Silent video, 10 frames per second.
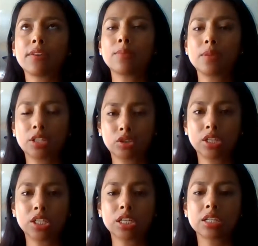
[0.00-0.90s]

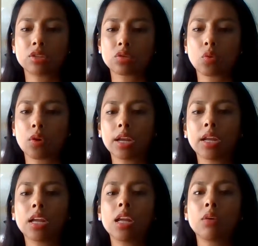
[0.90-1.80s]
administration and
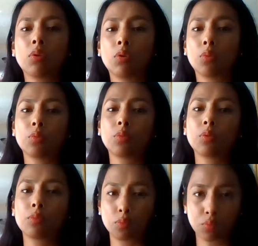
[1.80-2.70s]
scoring will
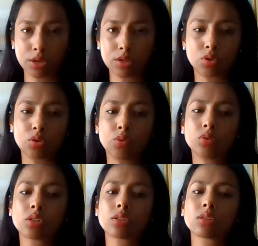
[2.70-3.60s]

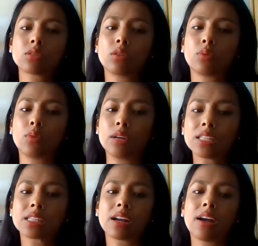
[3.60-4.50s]
reduce the
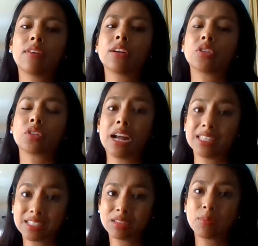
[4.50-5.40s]
risk of
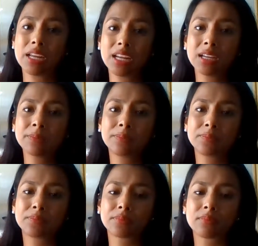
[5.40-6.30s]
underestimating
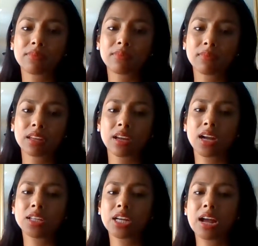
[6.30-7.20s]

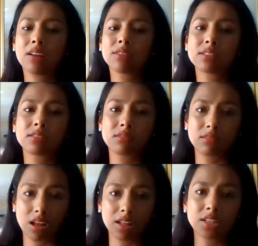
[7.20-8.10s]
a child's
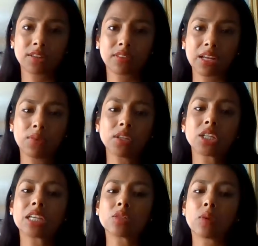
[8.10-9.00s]
knowledge of language
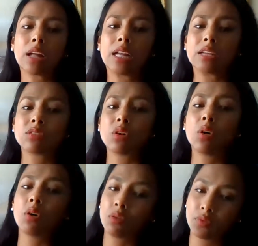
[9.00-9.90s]
as well as
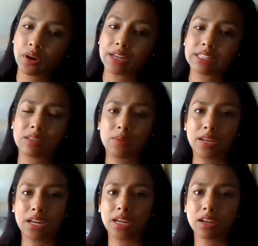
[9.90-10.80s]

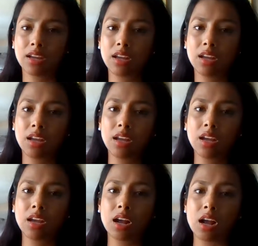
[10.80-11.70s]
overestimating
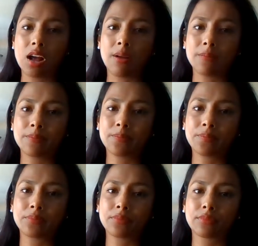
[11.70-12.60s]

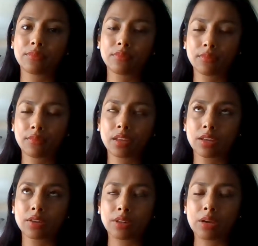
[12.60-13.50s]

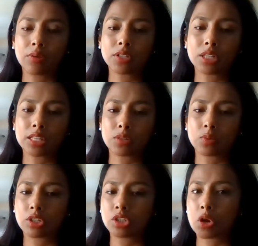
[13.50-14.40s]
their language. And this
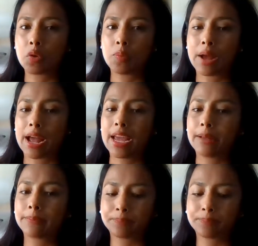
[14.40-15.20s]
was shown by